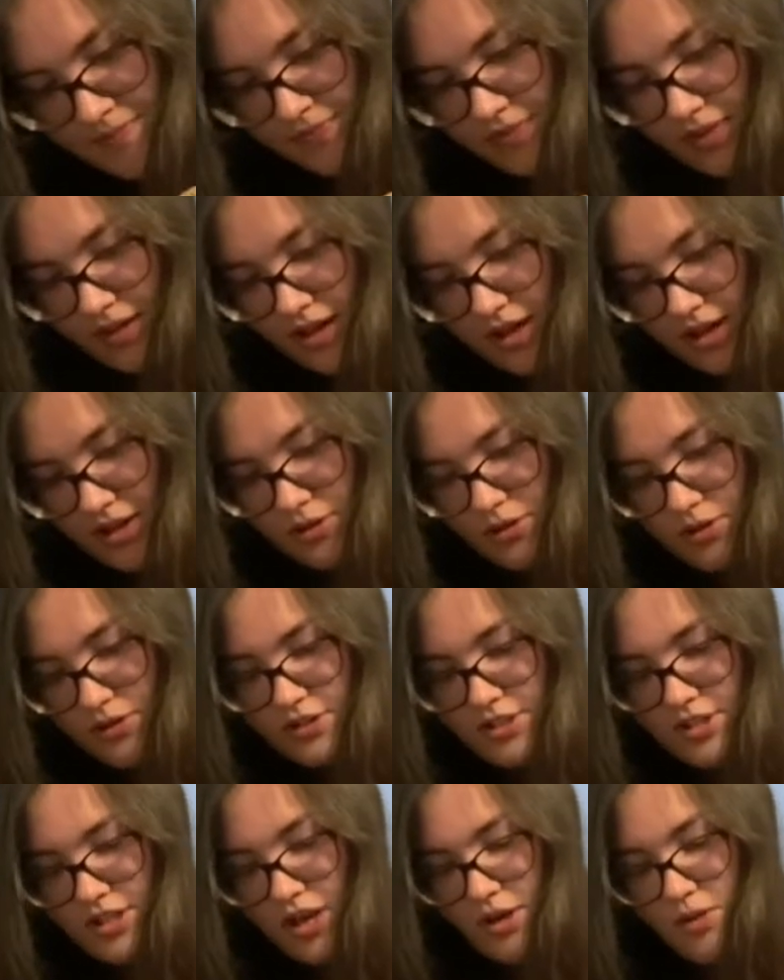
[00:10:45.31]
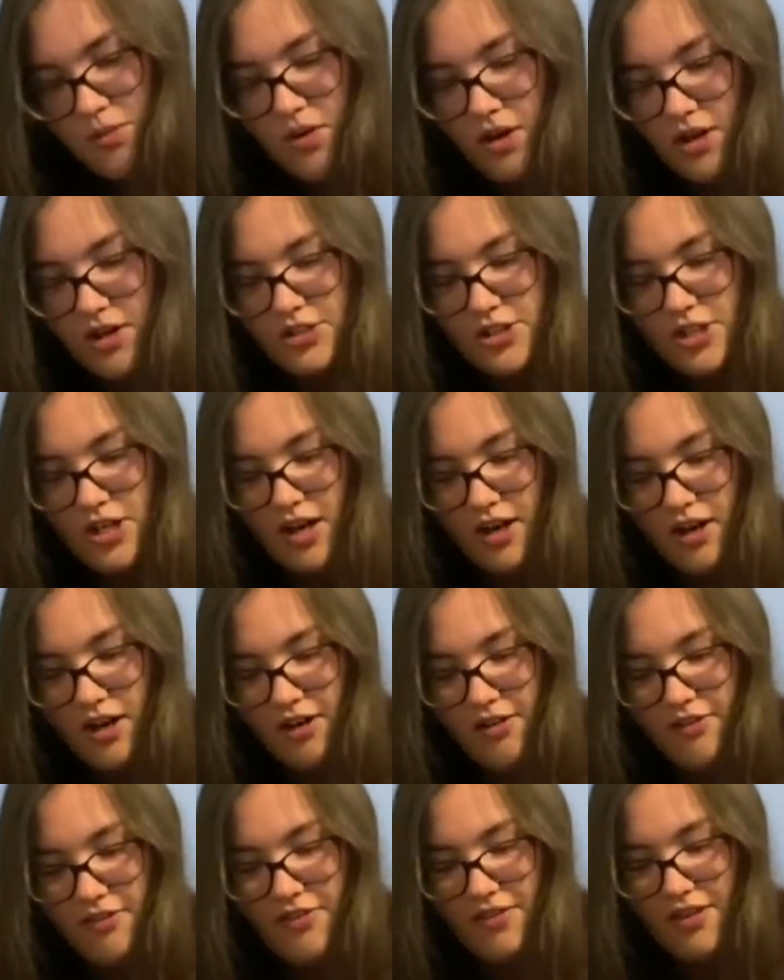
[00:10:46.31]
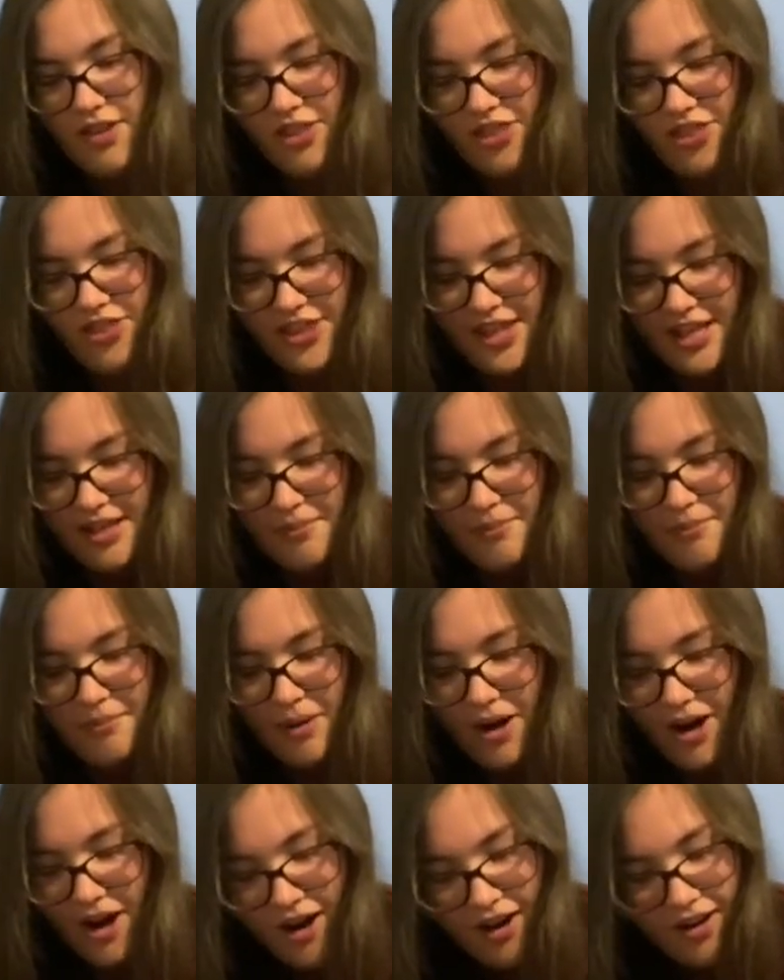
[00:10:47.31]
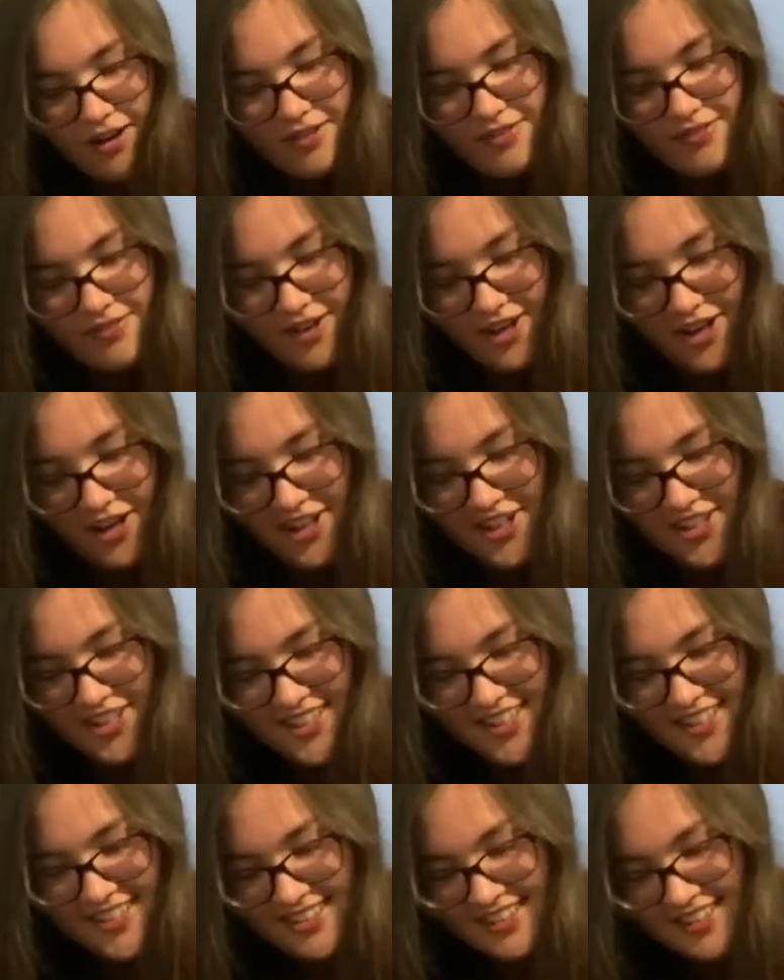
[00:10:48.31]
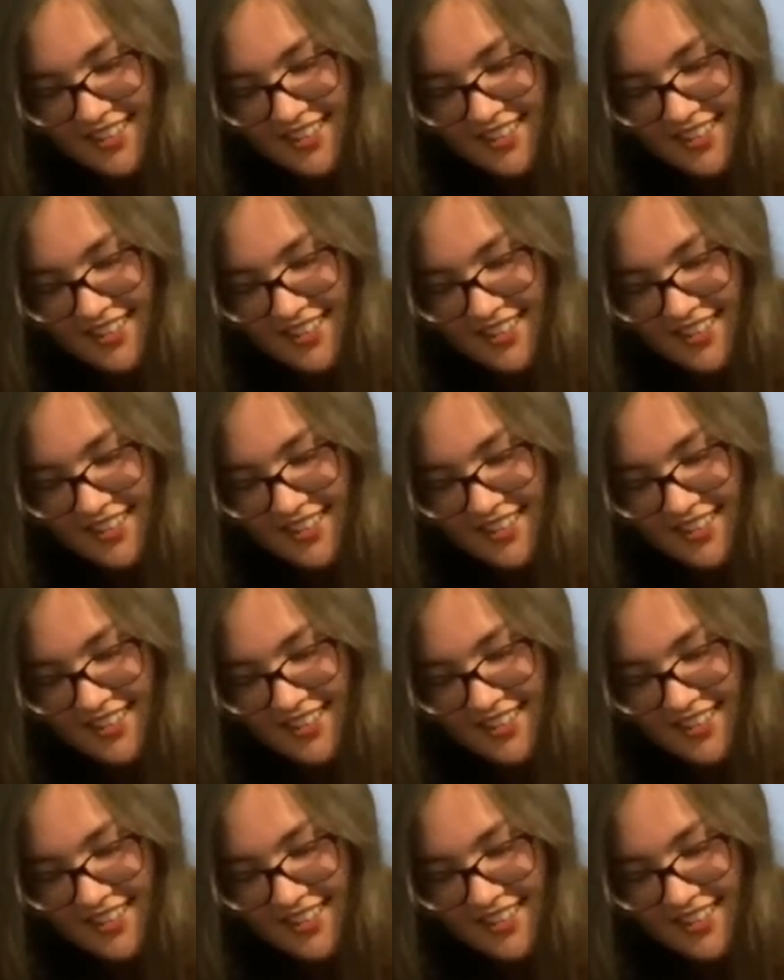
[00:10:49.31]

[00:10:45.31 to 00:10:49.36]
I also watch a lot of theme park vlogs.